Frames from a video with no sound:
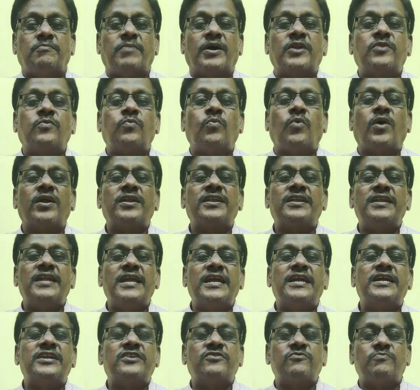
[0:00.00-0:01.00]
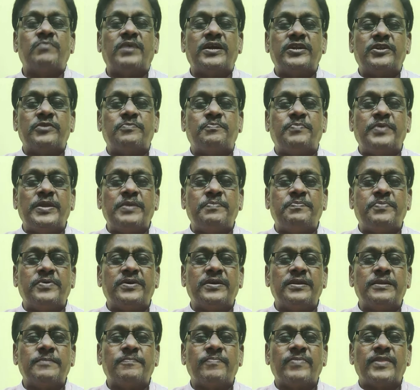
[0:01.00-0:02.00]
But what negative minded
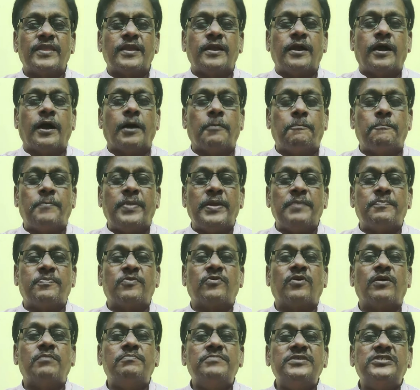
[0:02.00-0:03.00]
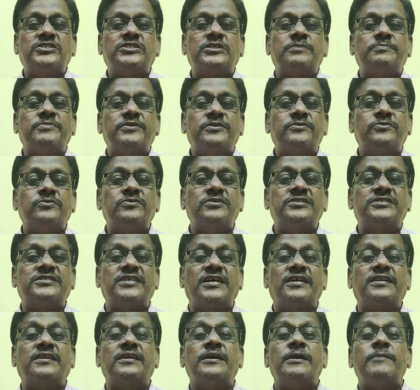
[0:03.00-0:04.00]
people or people who are miserable do is
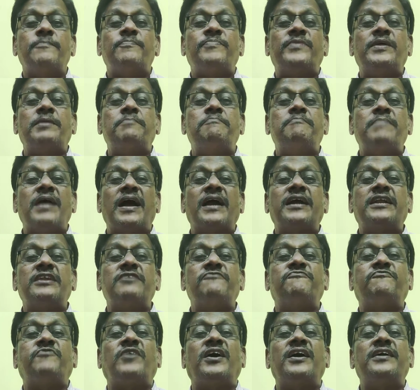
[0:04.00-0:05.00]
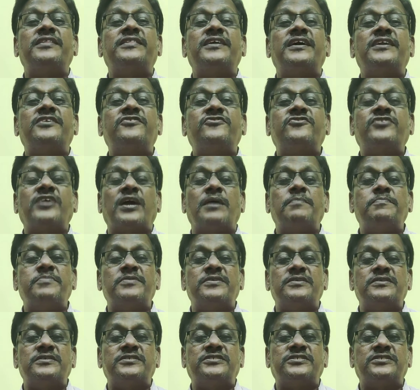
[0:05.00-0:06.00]
that they magnify their
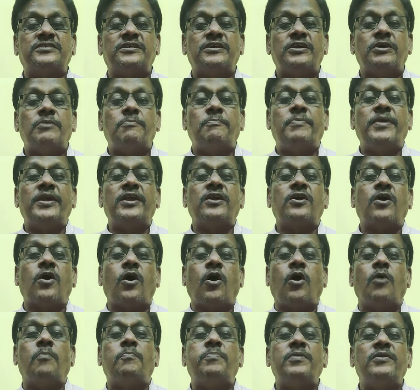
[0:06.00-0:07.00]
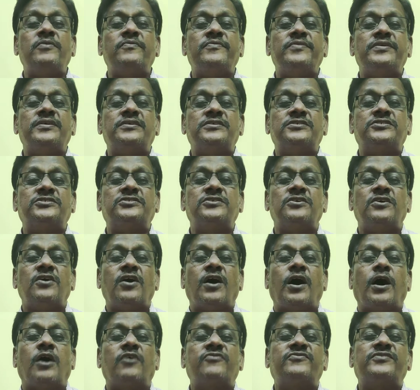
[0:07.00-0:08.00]
troubles, being oblivious
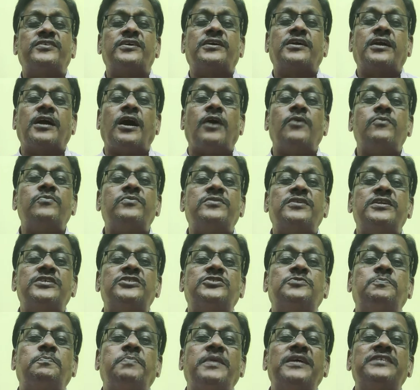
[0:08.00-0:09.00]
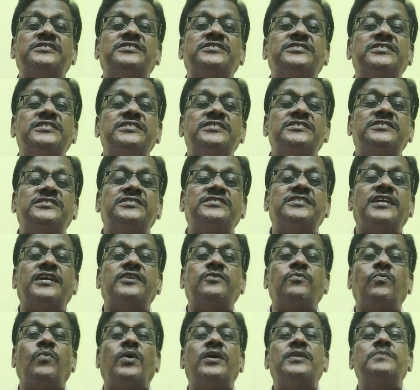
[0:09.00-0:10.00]
of the countless blessings
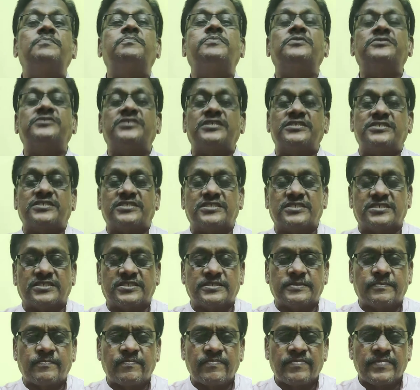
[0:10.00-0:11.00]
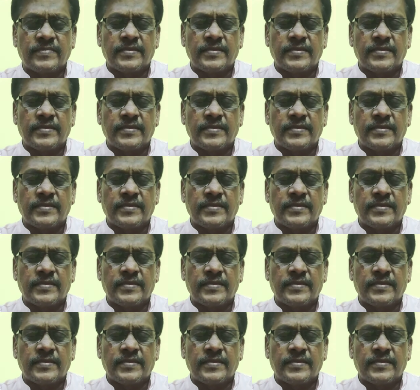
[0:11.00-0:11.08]
that one possesses.